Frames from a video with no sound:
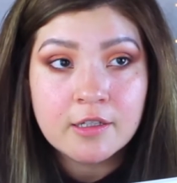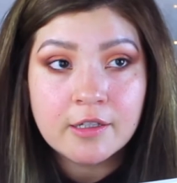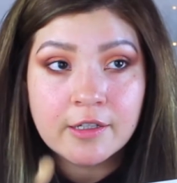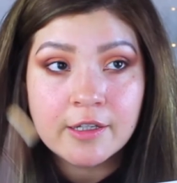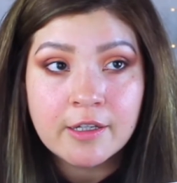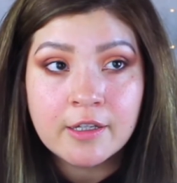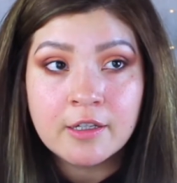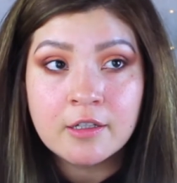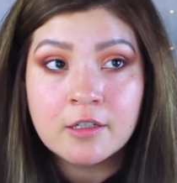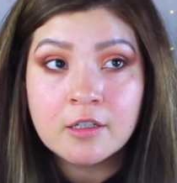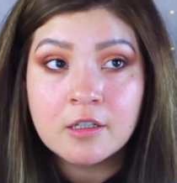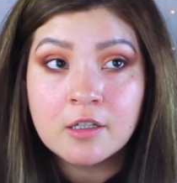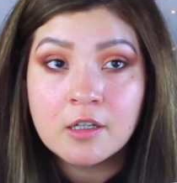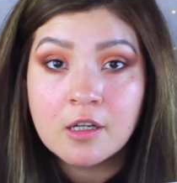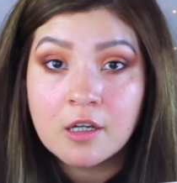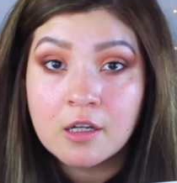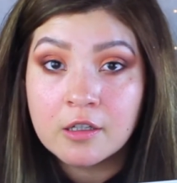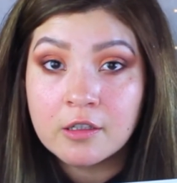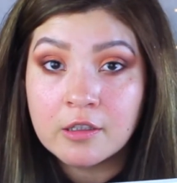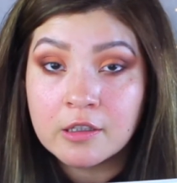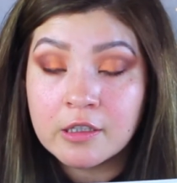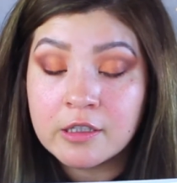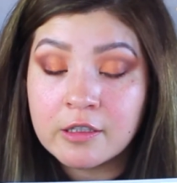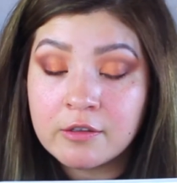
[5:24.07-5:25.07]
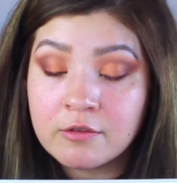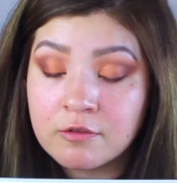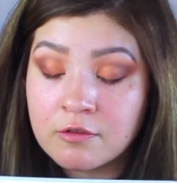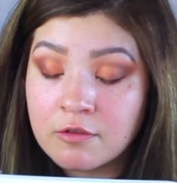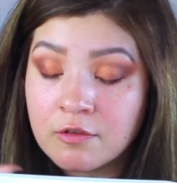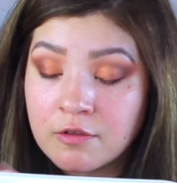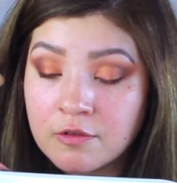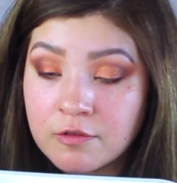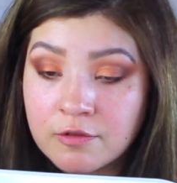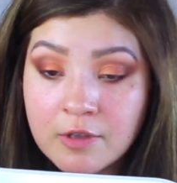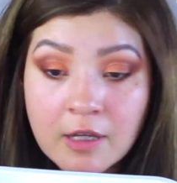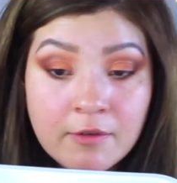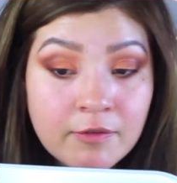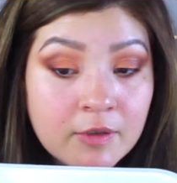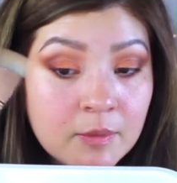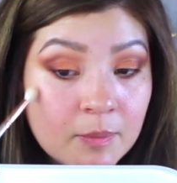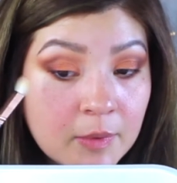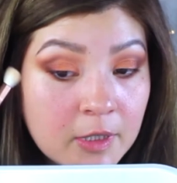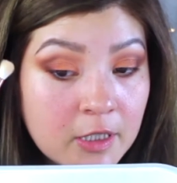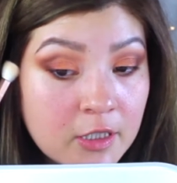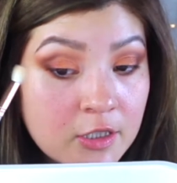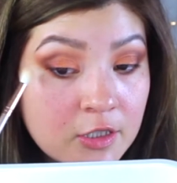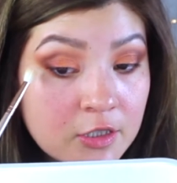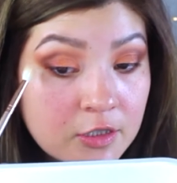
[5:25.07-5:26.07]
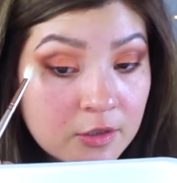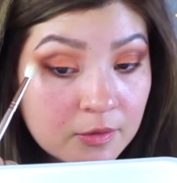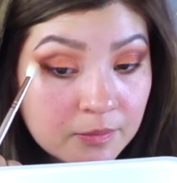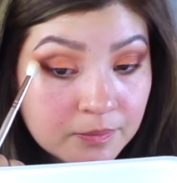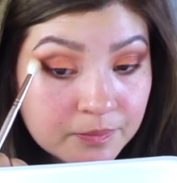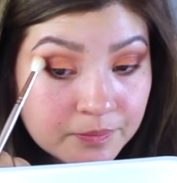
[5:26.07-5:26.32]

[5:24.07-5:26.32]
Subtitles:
again a clean fluffy brush